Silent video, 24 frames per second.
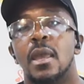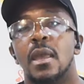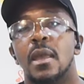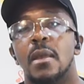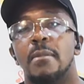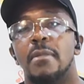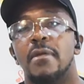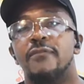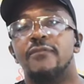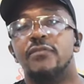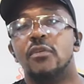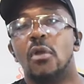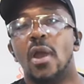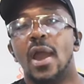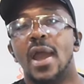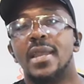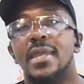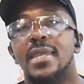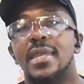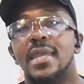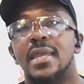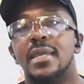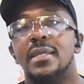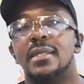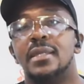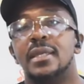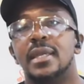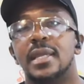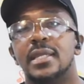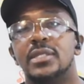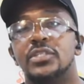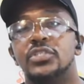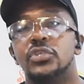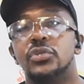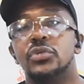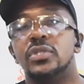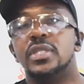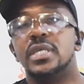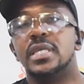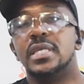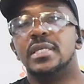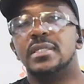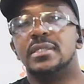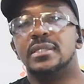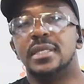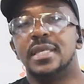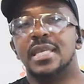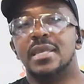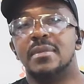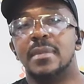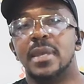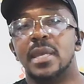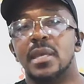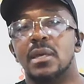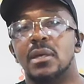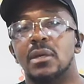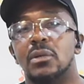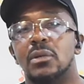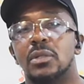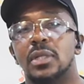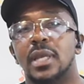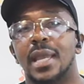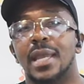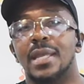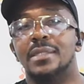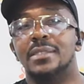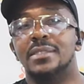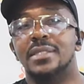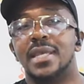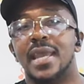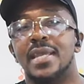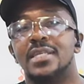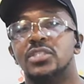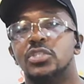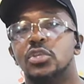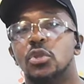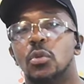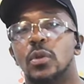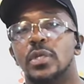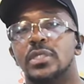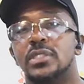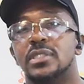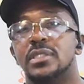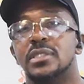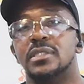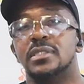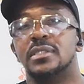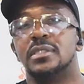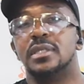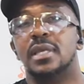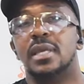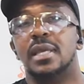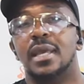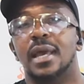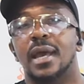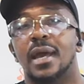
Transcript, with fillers: before I get into these email and text questions,